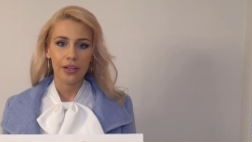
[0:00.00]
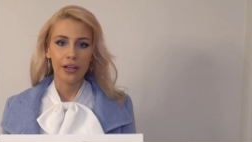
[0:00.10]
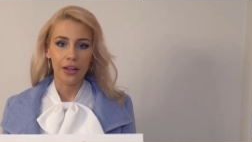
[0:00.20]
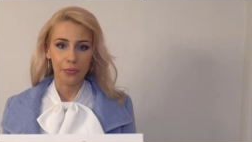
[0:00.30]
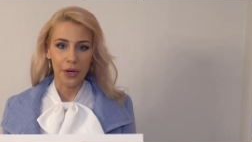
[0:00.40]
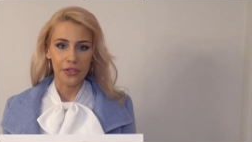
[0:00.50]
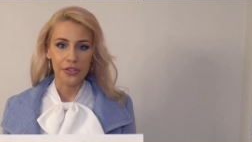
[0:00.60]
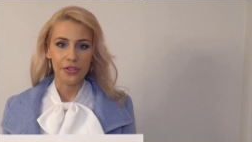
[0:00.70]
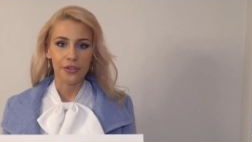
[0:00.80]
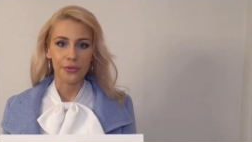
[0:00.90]

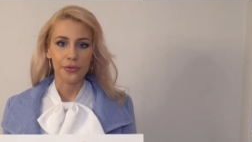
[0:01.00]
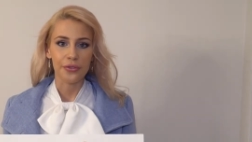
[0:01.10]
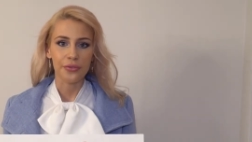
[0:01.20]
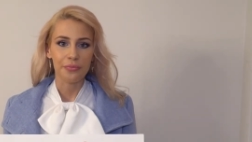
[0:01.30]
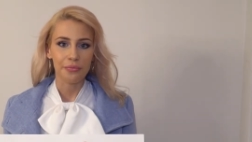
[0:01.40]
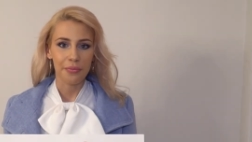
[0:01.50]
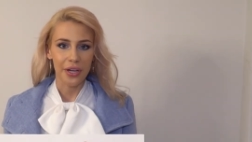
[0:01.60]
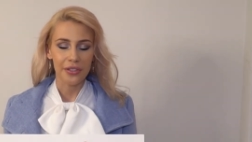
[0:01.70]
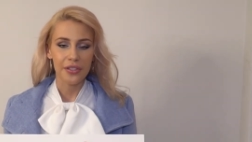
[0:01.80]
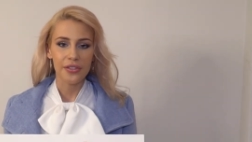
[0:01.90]
Landmines hurt
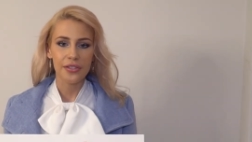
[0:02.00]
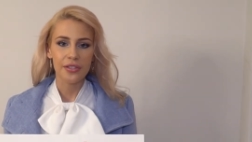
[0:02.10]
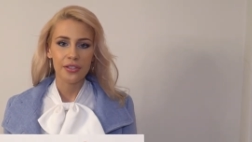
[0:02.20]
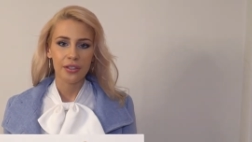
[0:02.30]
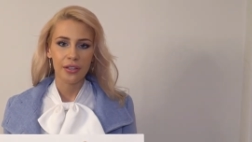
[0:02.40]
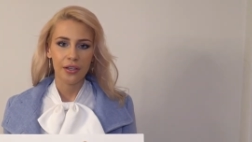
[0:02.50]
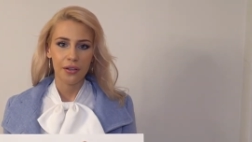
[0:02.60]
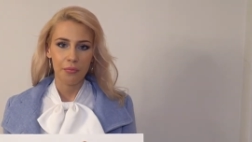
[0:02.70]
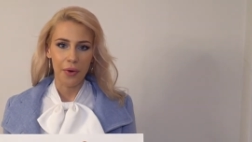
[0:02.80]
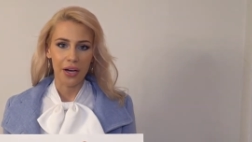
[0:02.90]
bodies,
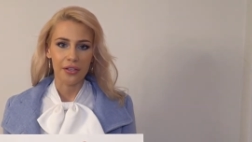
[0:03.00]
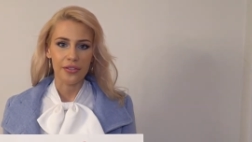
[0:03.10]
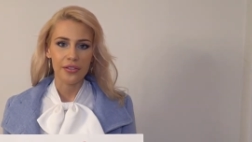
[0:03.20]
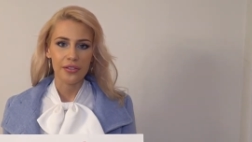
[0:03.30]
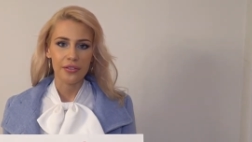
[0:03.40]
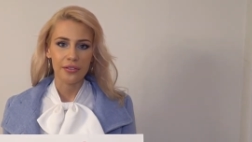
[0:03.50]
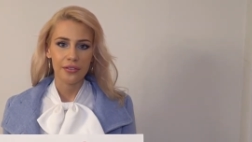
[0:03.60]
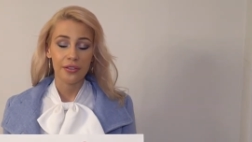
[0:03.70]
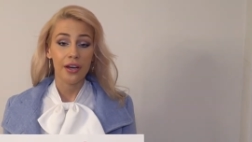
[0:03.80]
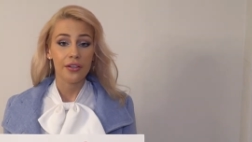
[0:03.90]
minds,
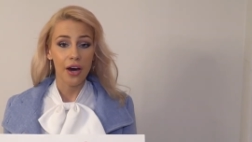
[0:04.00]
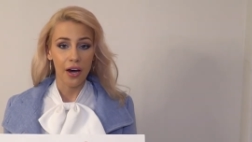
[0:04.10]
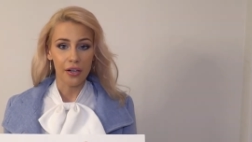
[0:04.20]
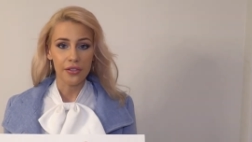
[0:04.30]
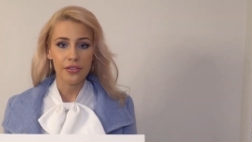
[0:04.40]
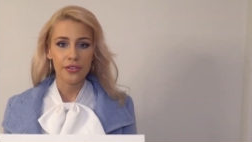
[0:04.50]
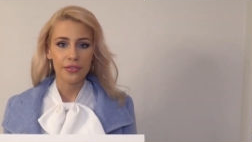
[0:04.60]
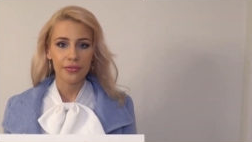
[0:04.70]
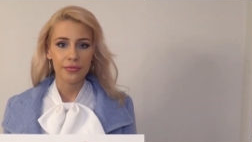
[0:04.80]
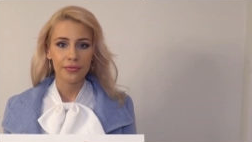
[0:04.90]
and hearts.
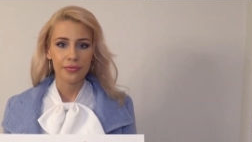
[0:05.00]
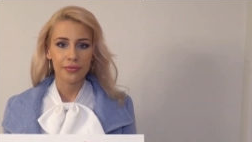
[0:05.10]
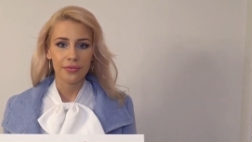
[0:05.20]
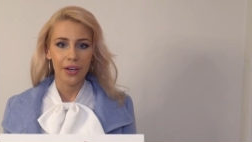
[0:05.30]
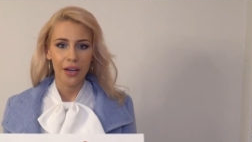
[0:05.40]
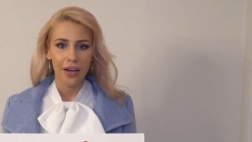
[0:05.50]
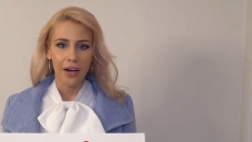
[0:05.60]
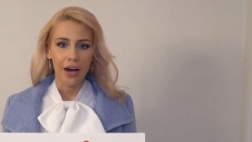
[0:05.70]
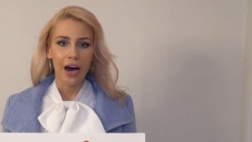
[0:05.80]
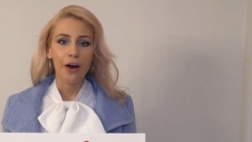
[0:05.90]

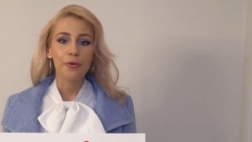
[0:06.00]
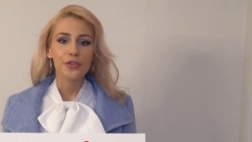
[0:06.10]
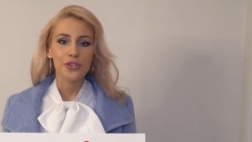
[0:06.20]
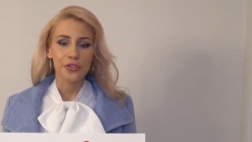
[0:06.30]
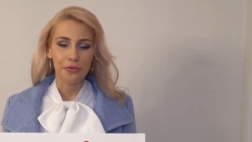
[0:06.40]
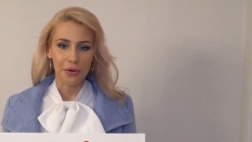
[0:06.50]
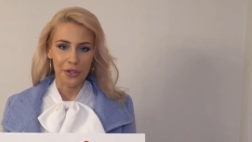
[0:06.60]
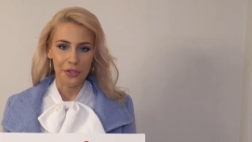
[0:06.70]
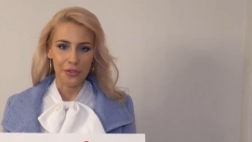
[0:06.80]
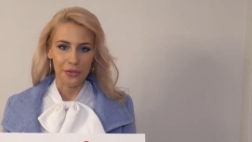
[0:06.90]
Our
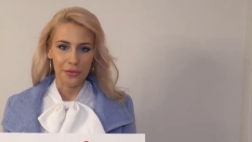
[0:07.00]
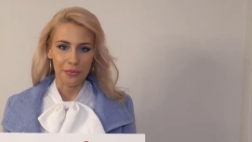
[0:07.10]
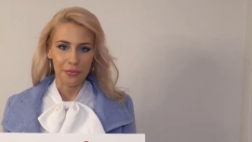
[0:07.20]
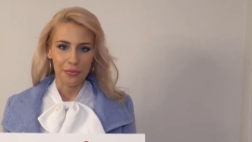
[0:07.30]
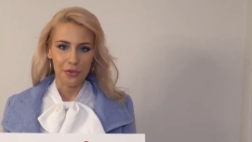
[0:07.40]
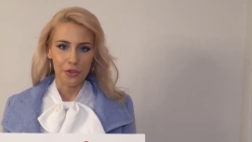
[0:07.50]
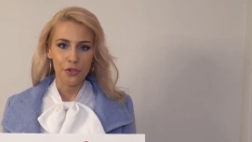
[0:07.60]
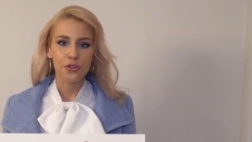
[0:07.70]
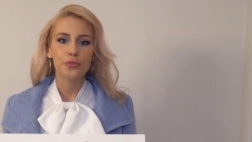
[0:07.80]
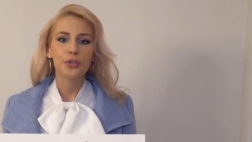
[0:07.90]
generation
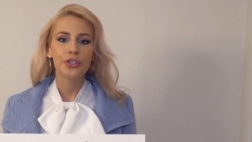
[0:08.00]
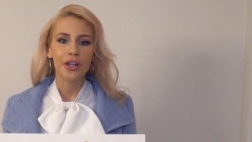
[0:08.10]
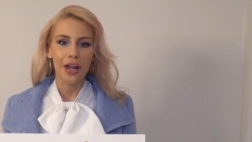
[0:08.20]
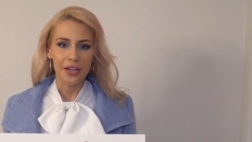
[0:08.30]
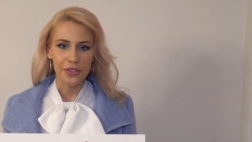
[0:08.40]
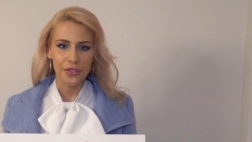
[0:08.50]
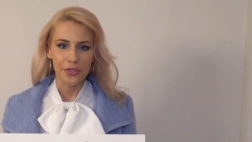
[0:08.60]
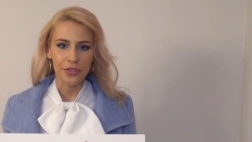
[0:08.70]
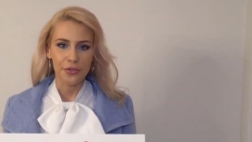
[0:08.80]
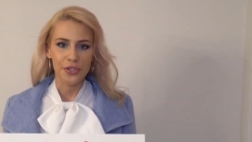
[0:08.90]
should be the
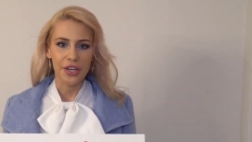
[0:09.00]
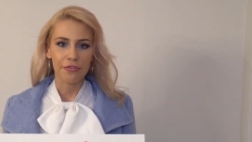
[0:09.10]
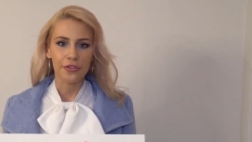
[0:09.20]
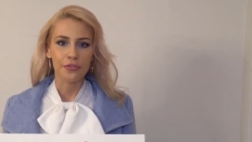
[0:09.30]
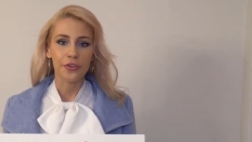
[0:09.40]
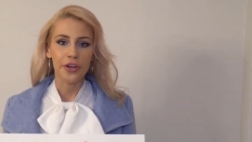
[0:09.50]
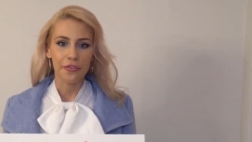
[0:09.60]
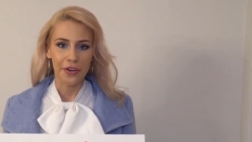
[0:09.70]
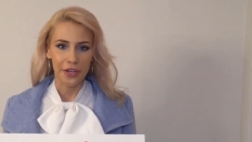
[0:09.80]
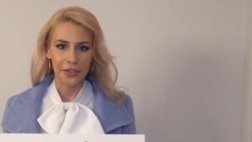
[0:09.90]
last to suffer the
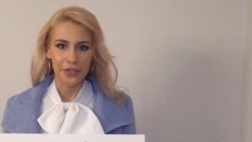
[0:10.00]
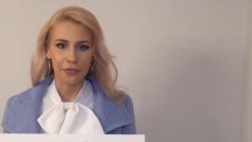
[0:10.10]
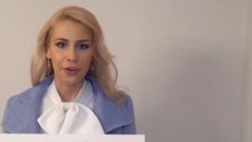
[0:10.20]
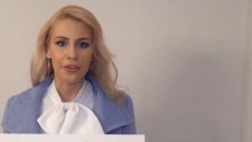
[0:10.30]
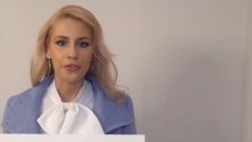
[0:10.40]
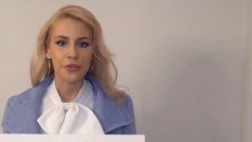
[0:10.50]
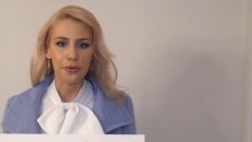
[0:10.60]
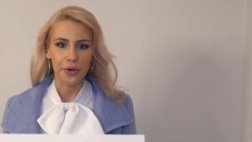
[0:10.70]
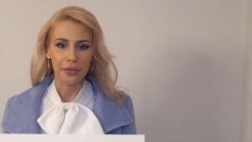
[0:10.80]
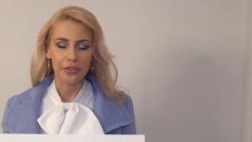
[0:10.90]
effects of
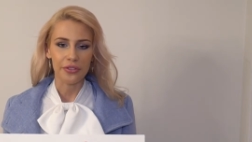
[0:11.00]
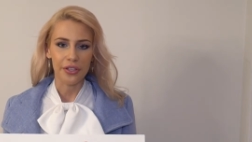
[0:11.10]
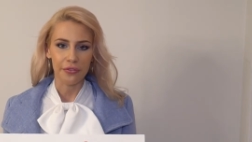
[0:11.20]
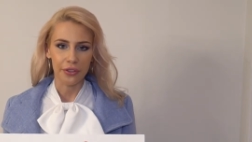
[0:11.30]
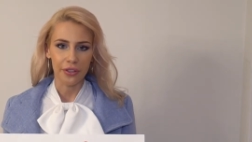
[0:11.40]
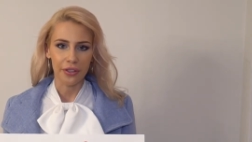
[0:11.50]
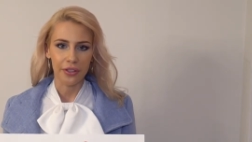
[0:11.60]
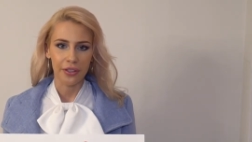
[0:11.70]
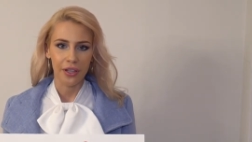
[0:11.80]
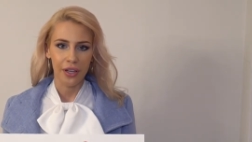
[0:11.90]
underground devil